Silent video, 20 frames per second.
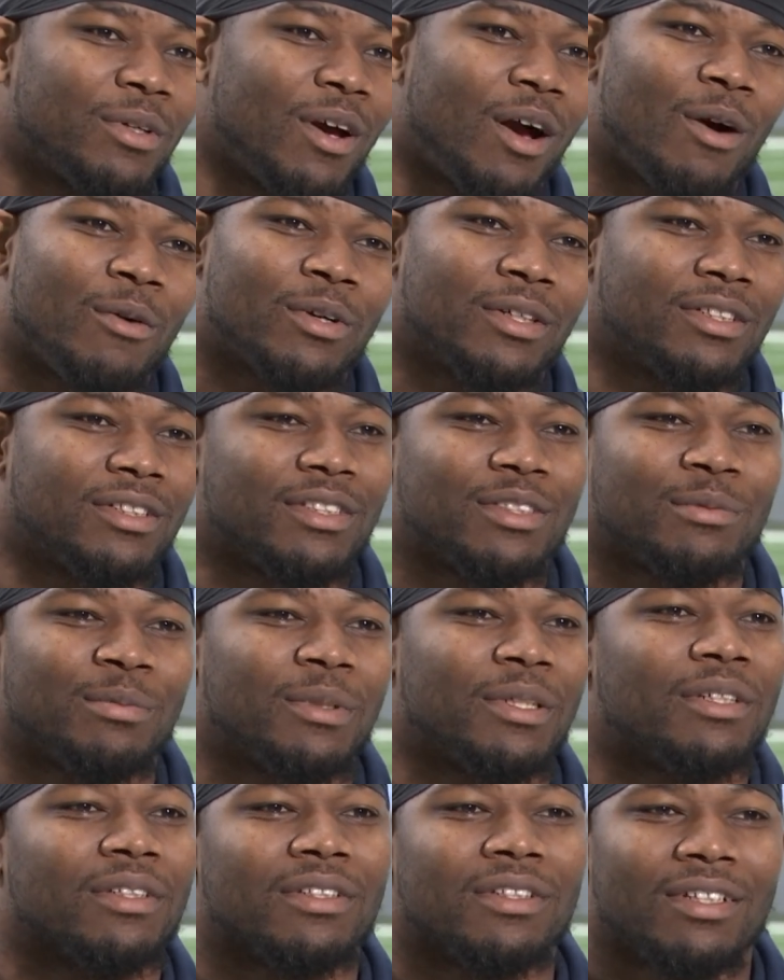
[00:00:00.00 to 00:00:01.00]
we always just
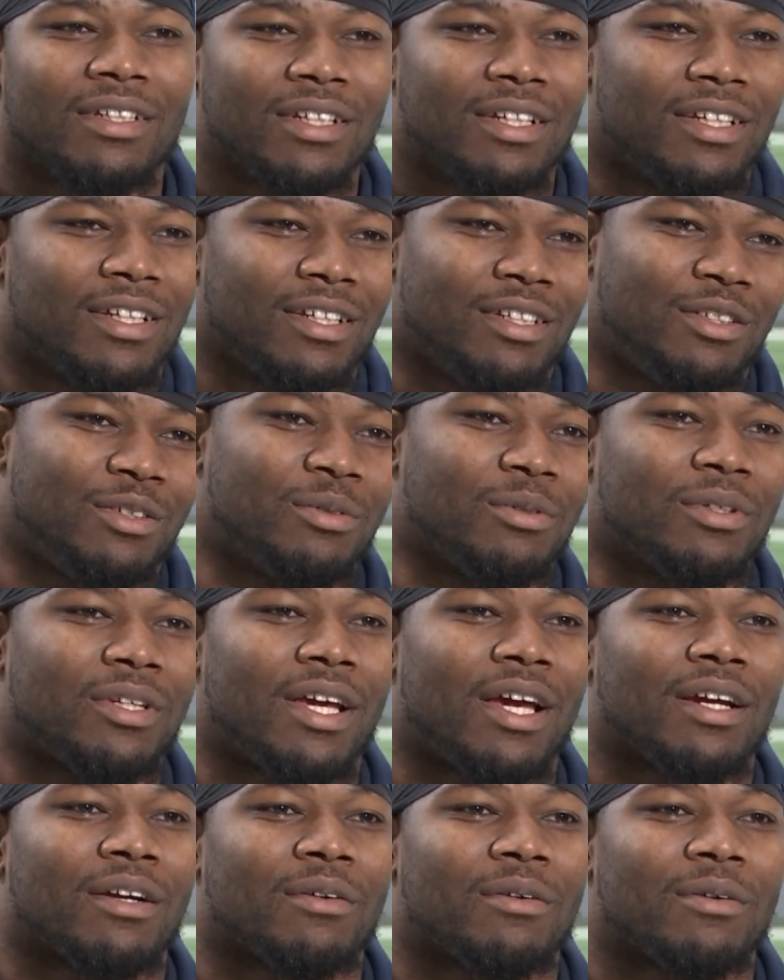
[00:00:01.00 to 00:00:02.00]
been doing that